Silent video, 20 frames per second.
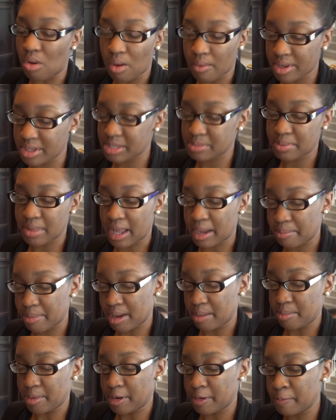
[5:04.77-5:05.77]
always black
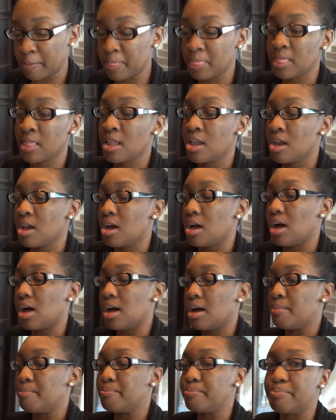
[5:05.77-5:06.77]
pepper.
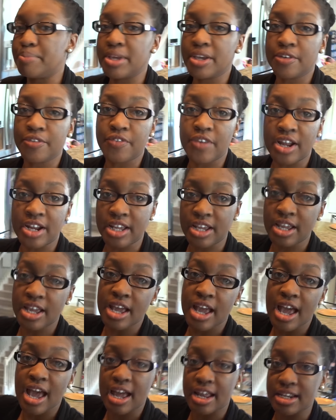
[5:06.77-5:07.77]
Um, Big Freddy
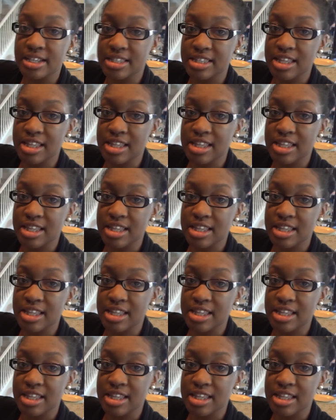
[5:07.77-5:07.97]
had to